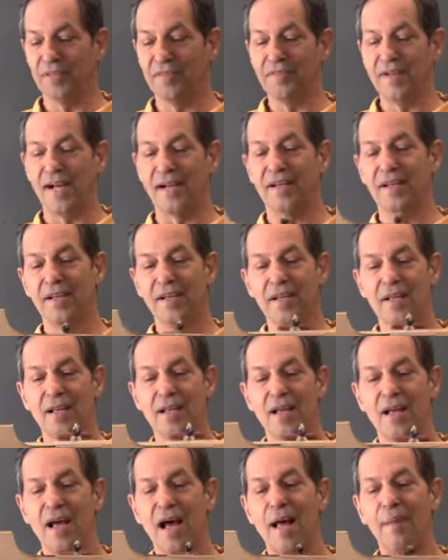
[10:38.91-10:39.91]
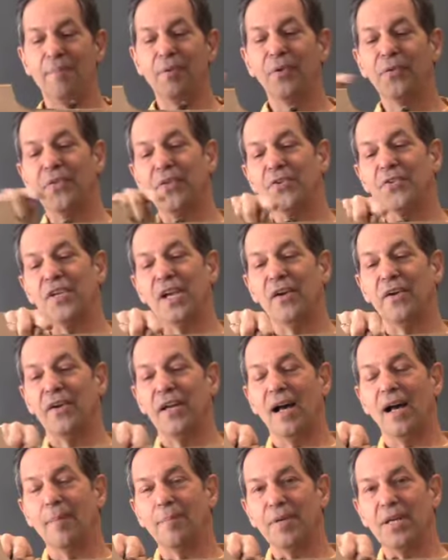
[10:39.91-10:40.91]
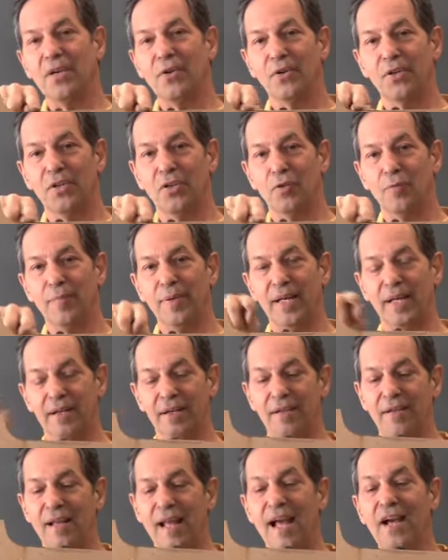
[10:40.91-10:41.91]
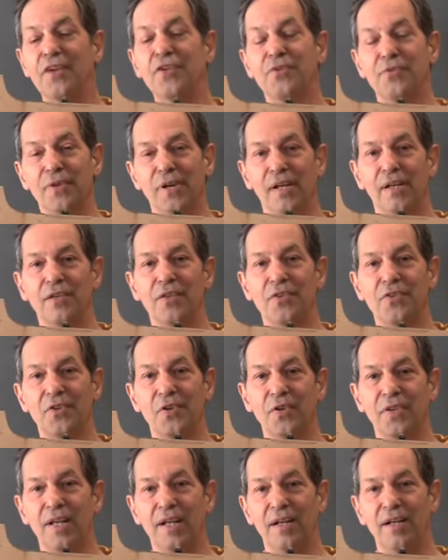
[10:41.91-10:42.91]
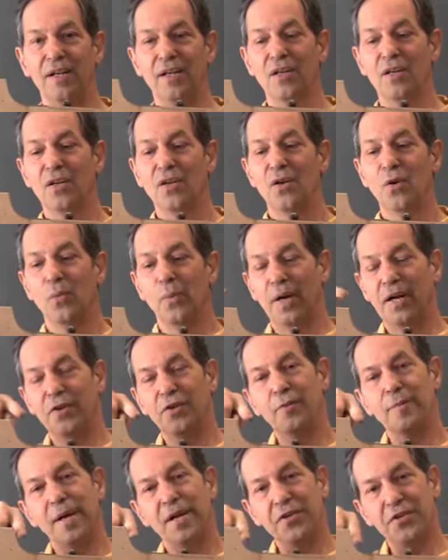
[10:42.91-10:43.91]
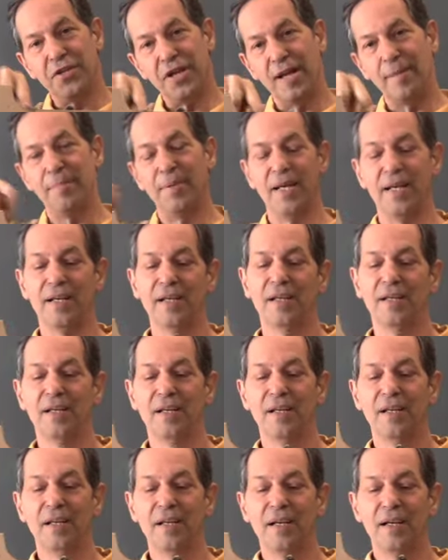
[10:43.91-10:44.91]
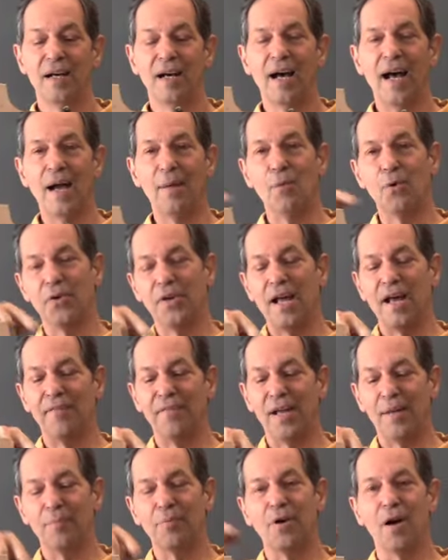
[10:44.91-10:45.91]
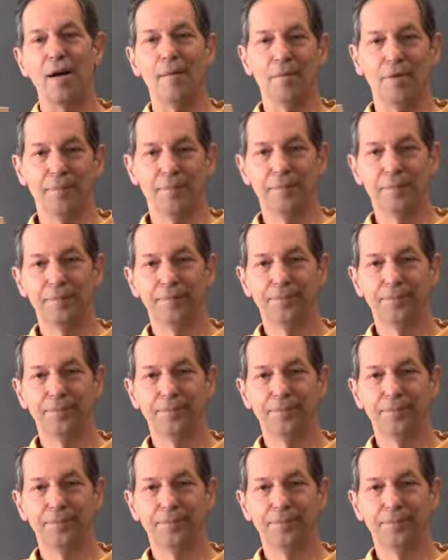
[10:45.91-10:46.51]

In fact, I built this area up here a little bit extra so that when I do my shaping, I won't have that problem.